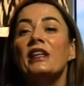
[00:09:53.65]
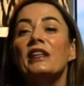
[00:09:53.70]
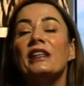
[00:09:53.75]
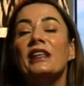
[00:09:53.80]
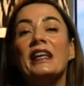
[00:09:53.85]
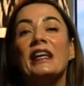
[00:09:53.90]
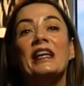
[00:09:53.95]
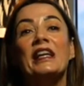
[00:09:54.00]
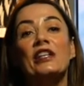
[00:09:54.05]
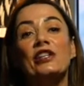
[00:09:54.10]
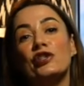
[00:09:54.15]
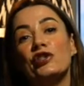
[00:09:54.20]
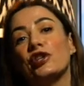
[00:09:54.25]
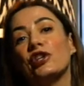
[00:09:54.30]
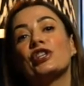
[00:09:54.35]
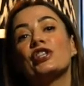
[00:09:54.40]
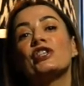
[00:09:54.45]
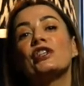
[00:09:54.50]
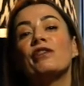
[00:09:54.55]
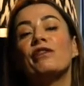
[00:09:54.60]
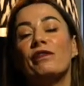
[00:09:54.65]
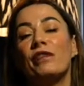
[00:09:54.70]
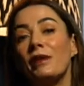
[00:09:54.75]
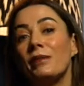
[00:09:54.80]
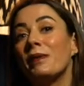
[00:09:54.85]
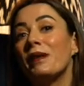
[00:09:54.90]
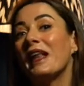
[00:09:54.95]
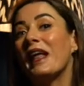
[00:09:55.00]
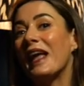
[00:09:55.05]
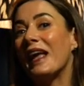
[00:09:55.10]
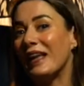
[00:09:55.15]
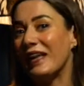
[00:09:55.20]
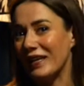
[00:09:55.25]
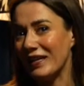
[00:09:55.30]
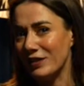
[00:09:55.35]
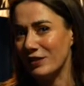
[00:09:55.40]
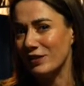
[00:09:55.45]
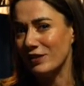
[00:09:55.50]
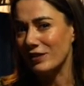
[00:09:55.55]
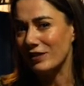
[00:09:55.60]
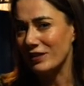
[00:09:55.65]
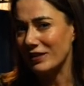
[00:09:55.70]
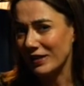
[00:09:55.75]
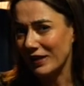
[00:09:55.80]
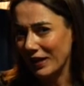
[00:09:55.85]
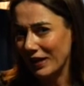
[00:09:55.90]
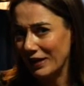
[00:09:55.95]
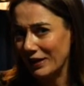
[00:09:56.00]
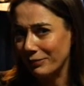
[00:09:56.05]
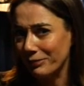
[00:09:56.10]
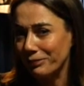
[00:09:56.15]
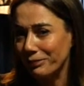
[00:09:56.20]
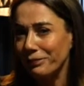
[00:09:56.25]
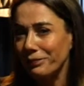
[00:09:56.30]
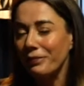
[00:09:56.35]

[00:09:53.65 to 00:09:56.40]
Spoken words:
the induction of vitamin A into skin.